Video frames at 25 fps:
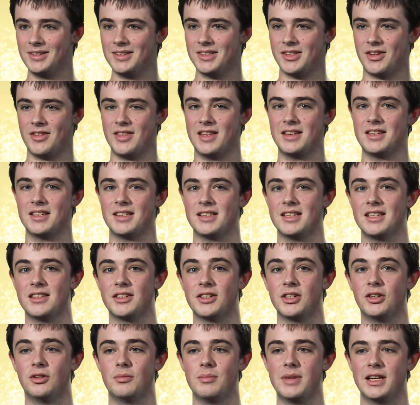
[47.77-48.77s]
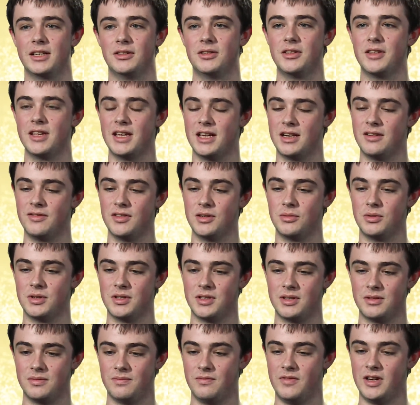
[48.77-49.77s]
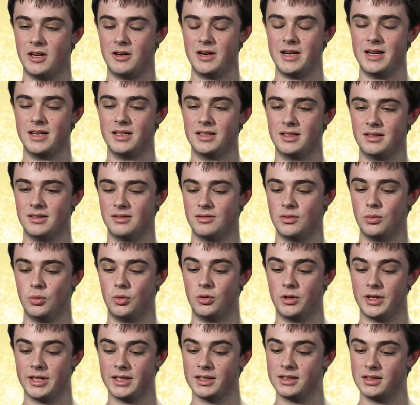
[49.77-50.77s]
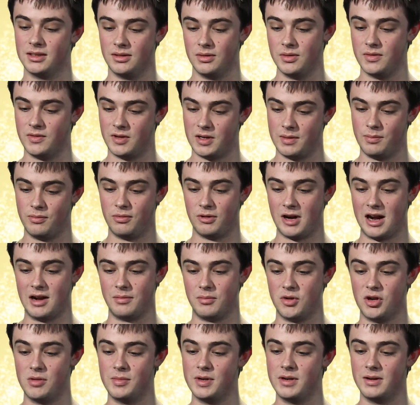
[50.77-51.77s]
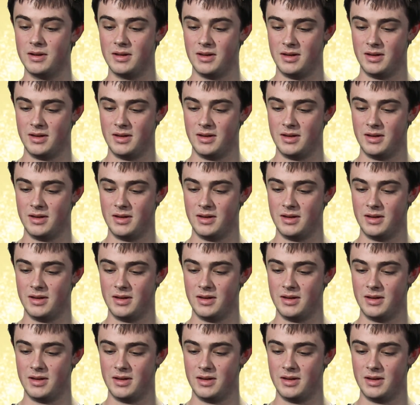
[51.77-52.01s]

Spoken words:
So then to see the gold medal at the end of it was very rewarding. It was a very proud moment.